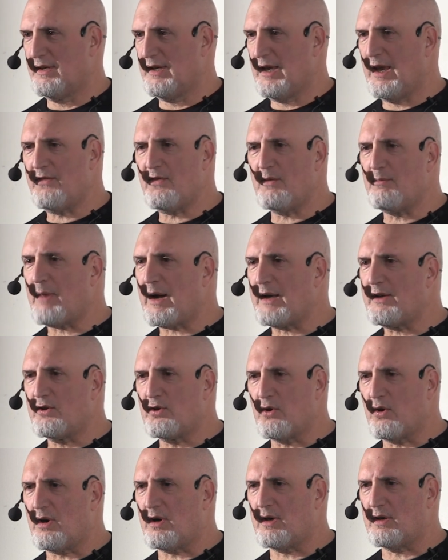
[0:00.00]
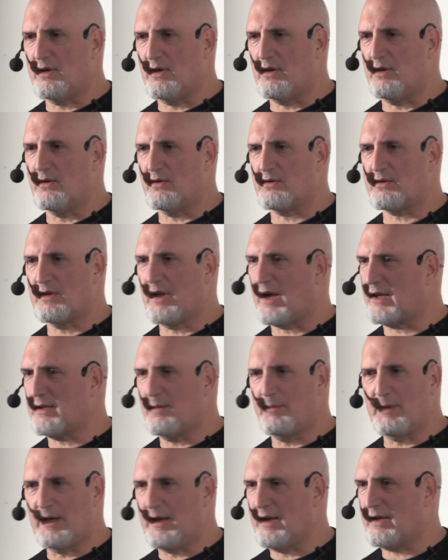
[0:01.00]
Even my dog knows not
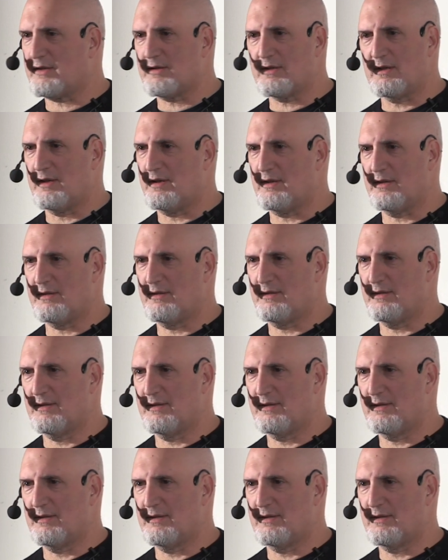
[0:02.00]
to be next to you.